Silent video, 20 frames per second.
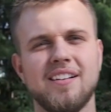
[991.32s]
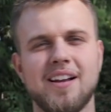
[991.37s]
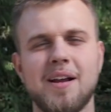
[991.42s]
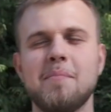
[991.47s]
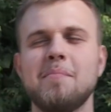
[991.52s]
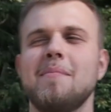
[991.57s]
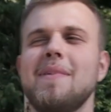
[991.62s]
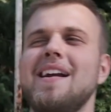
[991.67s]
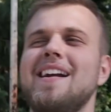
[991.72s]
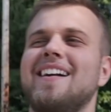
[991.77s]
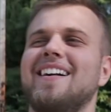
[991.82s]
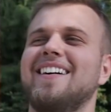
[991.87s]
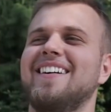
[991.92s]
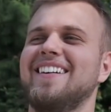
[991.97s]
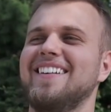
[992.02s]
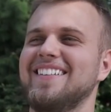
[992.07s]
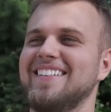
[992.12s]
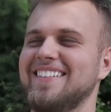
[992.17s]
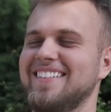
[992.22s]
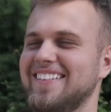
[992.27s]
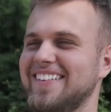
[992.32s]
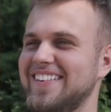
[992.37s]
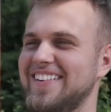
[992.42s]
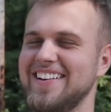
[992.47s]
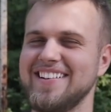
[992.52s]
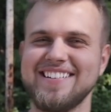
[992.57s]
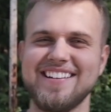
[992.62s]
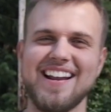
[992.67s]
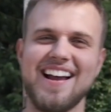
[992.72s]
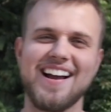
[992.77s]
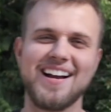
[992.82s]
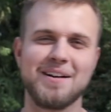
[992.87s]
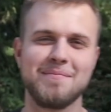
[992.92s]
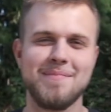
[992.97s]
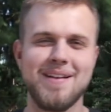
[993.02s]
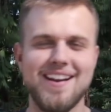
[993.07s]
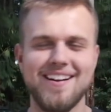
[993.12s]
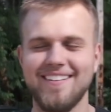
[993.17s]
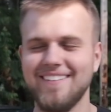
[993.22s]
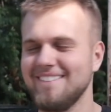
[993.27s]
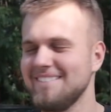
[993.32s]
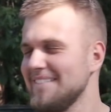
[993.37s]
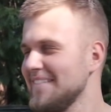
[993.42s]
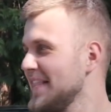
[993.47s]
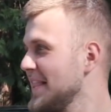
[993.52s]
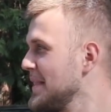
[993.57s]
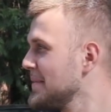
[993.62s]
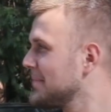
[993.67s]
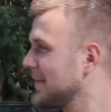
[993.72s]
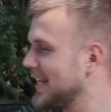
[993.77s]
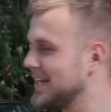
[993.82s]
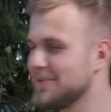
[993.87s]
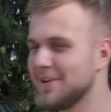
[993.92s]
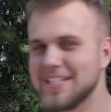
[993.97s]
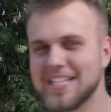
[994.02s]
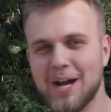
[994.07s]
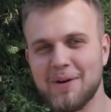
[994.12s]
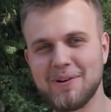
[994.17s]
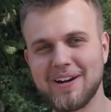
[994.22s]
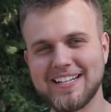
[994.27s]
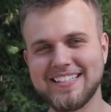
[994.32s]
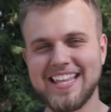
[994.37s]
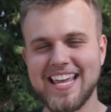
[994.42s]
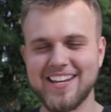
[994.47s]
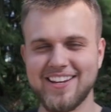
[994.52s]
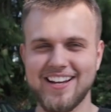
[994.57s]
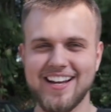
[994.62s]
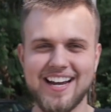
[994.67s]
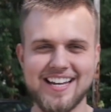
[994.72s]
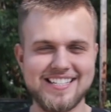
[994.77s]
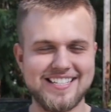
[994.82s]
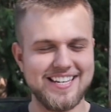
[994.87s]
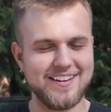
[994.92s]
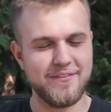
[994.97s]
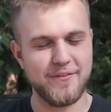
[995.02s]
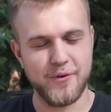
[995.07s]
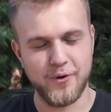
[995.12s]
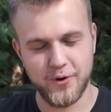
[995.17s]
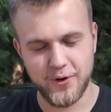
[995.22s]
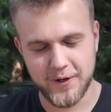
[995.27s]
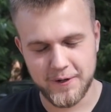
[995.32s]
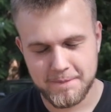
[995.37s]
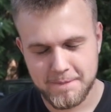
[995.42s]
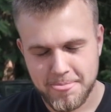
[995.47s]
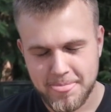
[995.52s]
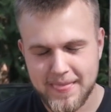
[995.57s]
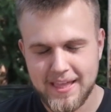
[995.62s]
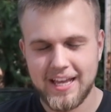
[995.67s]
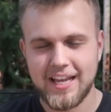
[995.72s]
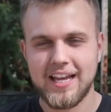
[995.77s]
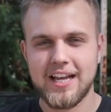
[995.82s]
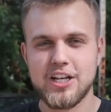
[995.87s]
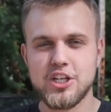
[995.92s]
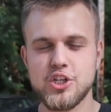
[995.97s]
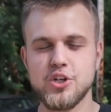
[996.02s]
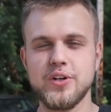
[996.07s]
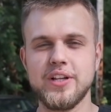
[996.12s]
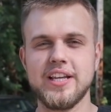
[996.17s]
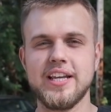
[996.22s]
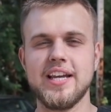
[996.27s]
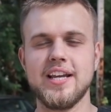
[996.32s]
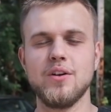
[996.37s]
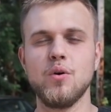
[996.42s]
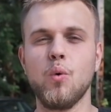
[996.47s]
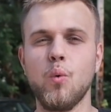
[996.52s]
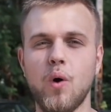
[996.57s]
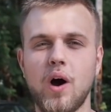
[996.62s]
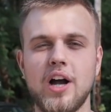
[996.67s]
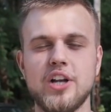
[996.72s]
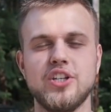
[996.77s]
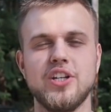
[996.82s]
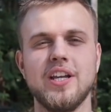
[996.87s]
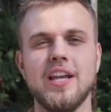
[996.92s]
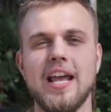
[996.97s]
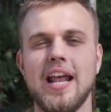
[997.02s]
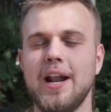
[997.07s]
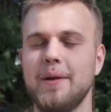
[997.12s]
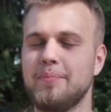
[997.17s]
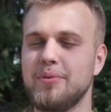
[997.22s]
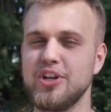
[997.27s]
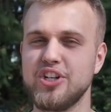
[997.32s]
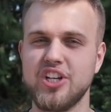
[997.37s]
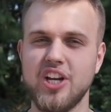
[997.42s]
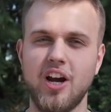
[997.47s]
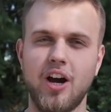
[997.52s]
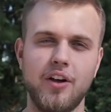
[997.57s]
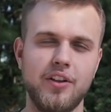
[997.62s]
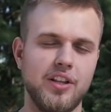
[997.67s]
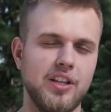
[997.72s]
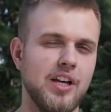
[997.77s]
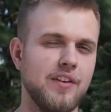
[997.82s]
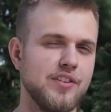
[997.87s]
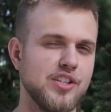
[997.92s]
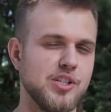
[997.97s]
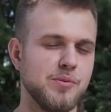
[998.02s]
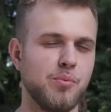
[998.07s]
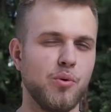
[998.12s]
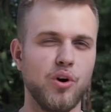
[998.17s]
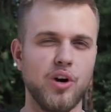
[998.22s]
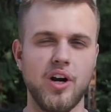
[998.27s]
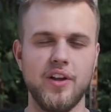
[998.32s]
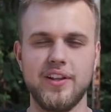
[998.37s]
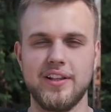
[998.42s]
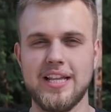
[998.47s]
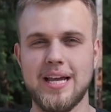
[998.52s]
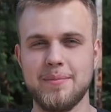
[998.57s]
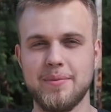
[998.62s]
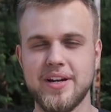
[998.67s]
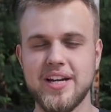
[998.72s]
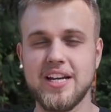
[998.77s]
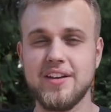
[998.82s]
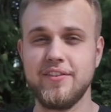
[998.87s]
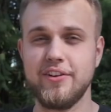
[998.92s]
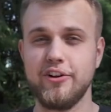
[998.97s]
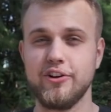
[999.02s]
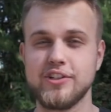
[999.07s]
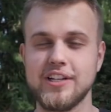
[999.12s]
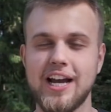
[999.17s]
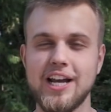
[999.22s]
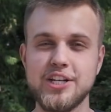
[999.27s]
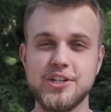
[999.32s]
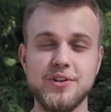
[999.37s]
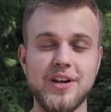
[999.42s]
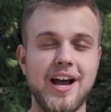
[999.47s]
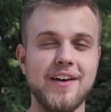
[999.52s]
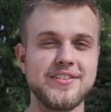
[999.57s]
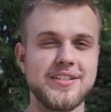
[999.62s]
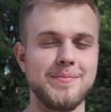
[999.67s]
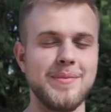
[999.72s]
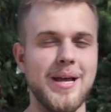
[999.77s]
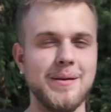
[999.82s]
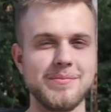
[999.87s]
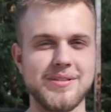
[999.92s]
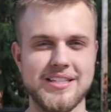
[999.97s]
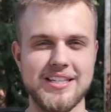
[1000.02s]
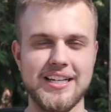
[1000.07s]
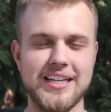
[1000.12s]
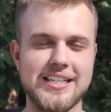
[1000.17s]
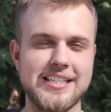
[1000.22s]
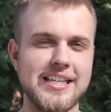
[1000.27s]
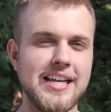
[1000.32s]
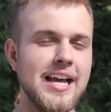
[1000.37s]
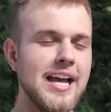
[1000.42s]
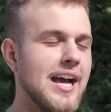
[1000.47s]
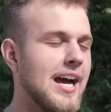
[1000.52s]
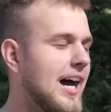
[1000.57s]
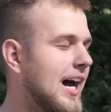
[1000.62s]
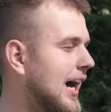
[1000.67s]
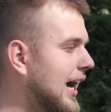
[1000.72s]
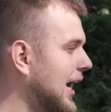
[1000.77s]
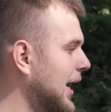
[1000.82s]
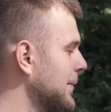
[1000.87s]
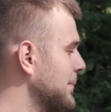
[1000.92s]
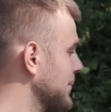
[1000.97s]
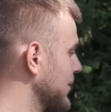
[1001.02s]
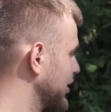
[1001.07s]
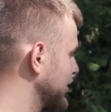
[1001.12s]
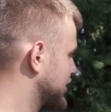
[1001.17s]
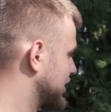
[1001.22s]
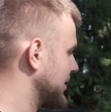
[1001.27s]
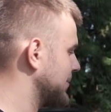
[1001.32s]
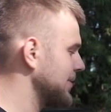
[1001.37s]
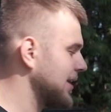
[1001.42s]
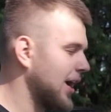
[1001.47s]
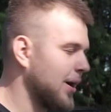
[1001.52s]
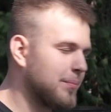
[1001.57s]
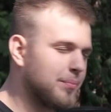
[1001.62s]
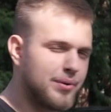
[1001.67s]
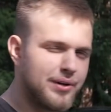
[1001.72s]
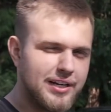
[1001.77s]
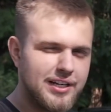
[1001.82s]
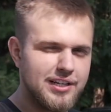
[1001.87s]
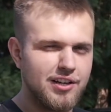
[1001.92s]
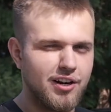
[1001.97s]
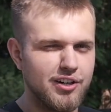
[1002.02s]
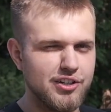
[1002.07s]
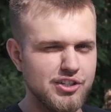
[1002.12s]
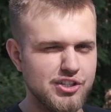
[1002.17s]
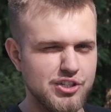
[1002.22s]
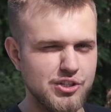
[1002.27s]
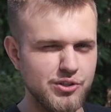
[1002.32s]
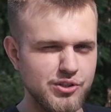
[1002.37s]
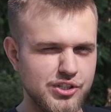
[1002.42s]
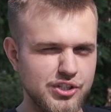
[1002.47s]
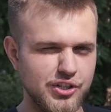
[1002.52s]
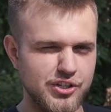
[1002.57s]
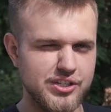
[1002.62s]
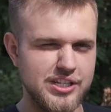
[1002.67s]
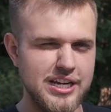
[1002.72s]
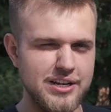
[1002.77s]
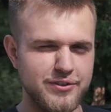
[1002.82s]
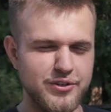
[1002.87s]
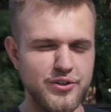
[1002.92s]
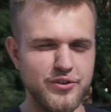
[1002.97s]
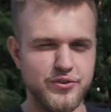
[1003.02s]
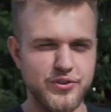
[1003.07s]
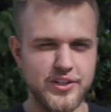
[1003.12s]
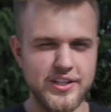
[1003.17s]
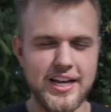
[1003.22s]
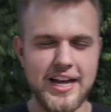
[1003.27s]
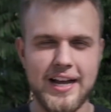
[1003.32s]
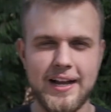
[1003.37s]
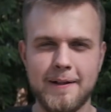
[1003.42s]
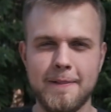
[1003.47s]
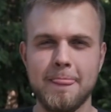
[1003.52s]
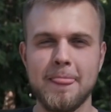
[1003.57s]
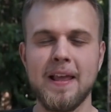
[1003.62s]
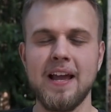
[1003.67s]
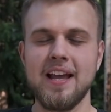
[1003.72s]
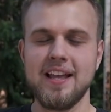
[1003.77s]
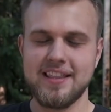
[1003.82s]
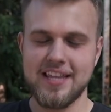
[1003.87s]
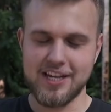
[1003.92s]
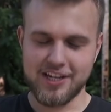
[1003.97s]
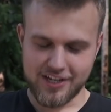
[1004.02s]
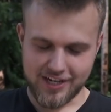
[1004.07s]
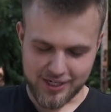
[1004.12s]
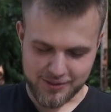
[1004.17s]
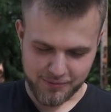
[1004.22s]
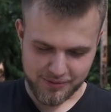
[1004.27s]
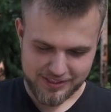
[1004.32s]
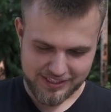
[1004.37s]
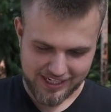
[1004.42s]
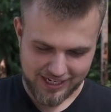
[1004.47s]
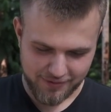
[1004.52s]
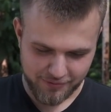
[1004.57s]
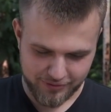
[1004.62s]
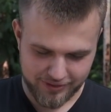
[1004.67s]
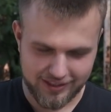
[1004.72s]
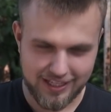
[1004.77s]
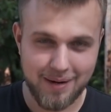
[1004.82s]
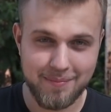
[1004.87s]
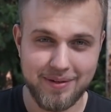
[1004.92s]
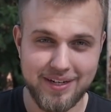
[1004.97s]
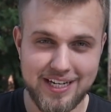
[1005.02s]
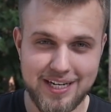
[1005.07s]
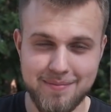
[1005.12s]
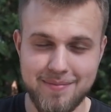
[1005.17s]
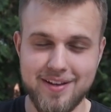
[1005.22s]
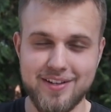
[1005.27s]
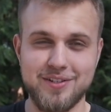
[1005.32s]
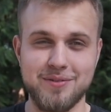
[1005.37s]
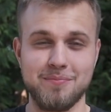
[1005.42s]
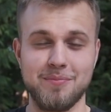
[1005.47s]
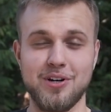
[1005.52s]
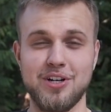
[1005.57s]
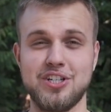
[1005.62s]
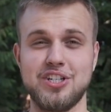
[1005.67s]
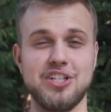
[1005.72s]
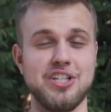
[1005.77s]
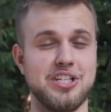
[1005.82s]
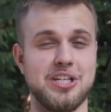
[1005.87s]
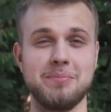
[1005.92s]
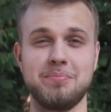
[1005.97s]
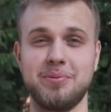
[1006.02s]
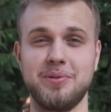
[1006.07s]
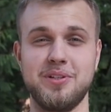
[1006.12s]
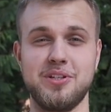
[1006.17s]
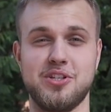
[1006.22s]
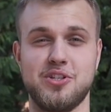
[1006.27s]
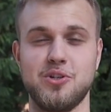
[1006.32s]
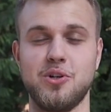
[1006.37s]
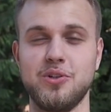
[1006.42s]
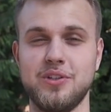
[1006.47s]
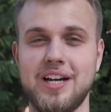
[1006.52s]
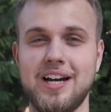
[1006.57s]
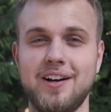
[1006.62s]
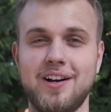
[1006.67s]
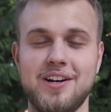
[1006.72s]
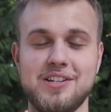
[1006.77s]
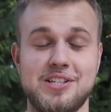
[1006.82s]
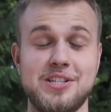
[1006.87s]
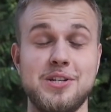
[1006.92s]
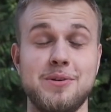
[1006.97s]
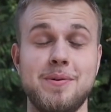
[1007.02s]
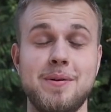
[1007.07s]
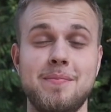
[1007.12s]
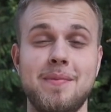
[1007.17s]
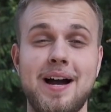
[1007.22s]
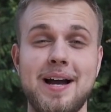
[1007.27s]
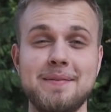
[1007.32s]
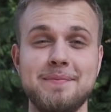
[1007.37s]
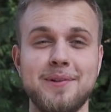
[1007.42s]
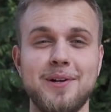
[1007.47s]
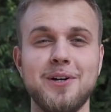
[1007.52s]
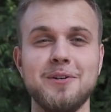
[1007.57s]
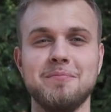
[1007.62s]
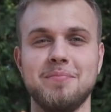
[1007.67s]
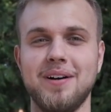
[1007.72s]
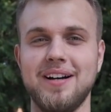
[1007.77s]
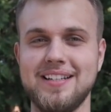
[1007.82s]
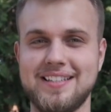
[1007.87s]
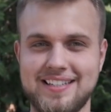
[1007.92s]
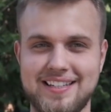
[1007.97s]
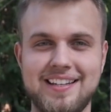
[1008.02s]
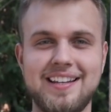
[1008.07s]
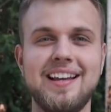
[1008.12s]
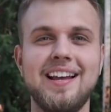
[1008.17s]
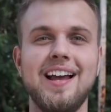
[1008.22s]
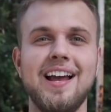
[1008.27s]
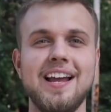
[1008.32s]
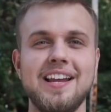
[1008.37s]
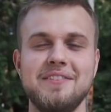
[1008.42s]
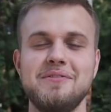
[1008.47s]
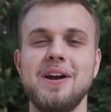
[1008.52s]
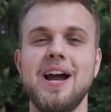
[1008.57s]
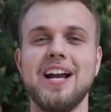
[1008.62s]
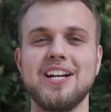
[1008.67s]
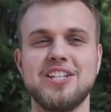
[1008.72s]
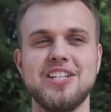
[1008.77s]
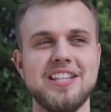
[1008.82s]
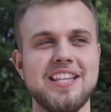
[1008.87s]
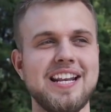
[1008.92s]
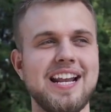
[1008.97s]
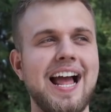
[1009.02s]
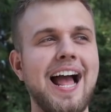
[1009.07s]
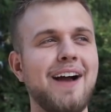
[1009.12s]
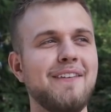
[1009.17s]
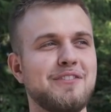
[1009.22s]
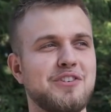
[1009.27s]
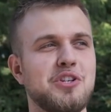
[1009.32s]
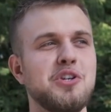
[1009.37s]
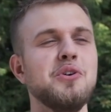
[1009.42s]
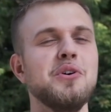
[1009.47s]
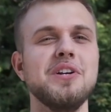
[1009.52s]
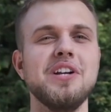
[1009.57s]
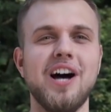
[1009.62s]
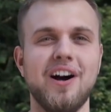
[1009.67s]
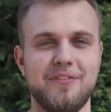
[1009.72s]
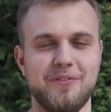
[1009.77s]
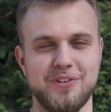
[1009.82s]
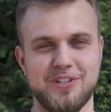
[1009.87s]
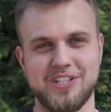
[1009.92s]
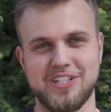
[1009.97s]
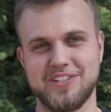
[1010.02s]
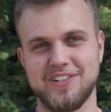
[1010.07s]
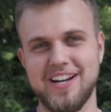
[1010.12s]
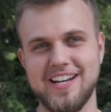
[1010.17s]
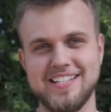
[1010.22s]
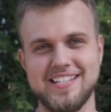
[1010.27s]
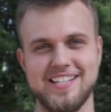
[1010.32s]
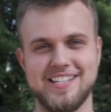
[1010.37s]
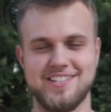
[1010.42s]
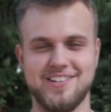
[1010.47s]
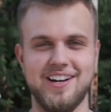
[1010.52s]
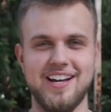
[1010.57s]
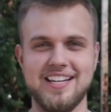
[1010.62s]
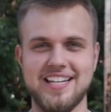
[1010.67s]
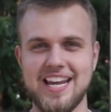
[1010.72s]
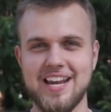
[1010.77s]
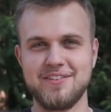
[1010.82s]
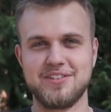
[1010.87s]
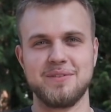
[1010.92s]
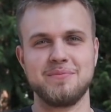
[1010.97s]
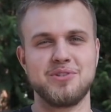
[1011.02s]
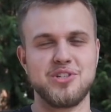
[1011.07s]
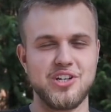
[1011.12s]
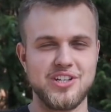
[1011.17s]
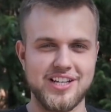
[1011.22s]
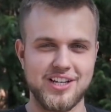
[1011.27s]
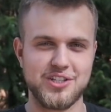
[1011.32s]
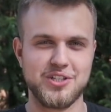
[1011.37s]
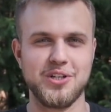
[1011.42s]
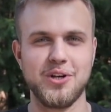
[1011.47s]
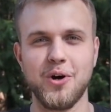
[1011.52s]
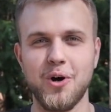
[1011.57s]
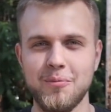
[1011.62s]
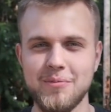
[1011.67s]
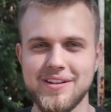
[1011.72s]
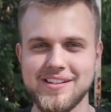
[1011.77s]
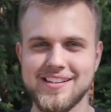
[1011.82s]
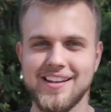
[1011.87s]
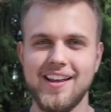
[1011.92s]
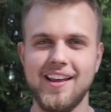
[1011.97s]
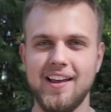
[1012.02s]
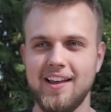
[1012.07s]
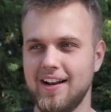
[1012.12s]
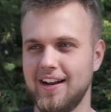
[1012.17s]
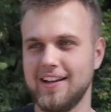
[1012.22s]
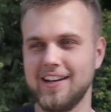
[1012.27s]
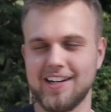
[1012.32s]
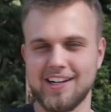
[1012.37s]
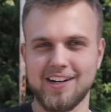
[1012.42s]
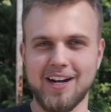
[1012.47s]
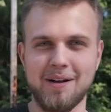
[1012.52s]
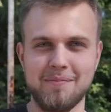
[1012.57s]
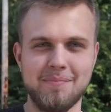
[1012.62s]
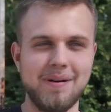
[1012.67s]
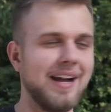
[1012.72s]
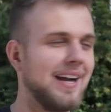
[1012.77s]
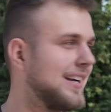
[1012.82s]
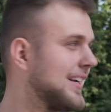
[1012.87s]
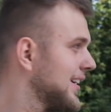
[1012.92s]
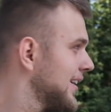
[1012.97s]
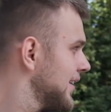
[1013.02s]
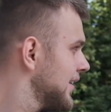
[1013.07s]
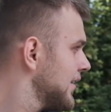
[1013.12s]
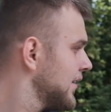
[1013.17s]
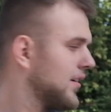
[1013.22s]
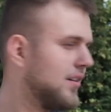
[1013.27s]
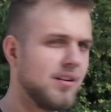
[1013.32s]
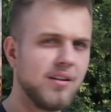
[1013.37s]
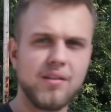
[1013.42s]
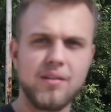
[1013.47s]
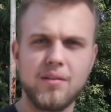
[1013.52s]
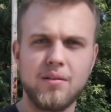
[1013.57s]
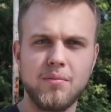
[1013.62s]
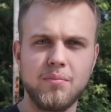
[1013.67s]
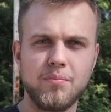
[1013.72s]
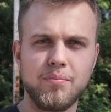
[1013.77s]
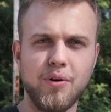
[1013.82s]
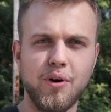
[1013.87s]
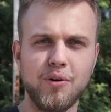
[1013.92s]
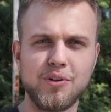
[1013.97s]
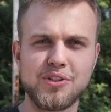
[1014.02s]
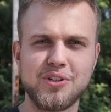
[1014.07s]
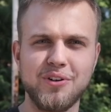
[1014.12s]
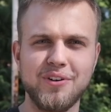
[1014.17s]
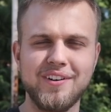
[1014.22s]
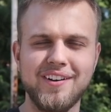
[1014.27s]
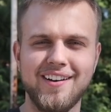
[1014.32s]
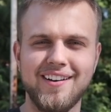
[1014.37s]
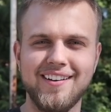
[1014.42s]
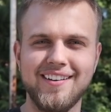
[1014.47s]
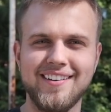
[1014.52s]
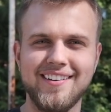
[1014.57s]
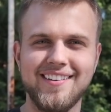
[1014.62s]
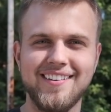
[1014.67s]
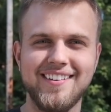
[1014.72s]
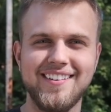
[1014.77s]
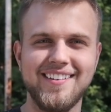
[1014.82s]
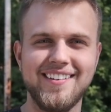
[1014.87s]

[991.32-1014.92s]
Camaro. 69 Camaro. But anyways, I want to thank you guys for tuning in, watching, and I appreciate all the love and support on the Lamborghini videos. I do have some M6 merch coming out pretty darn soon, so stay tuned for that. Thank you guys once again for the Lamborghini merch. Just completely sold out. I was a little bit mind blown, but we actually didn't have two enough, which is crazy. So I gave some shirts out to the homies and I got to grab them back. Bro, what's going on?